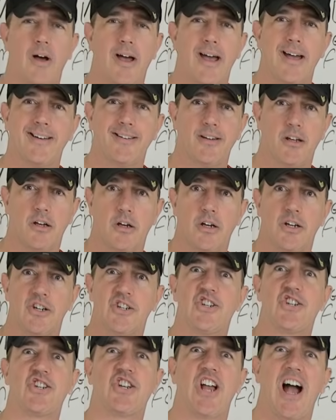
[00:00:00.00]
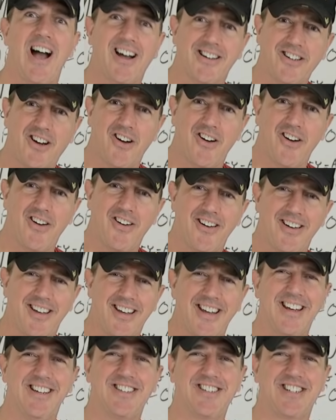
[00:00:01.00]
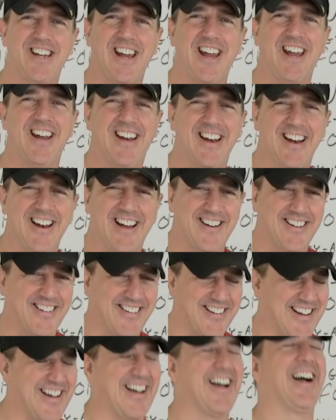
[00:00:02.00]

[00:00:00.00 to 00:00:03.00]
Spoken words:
And shocker, he cheated on her.